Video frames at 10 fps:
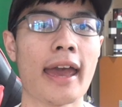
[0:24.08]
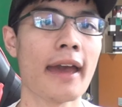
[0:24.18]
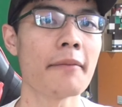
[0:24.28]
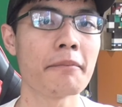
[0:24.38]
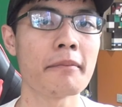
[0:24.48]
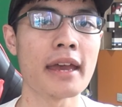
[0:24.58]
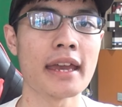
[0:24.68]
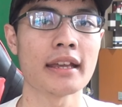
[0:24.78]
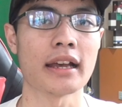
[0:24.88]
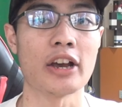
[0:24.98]
have
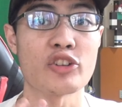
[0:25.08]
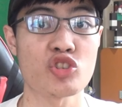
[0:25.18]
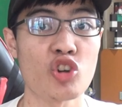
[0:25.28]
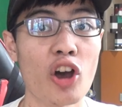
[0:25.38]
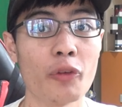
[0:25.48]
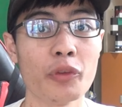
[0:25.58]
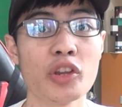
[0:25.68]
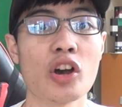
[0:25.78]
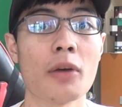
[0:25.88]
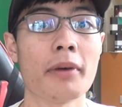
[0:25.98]
made a short
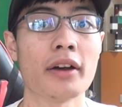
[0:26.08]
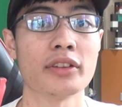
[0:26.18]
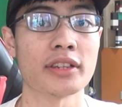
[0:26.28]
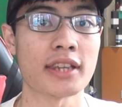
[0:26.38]
video about the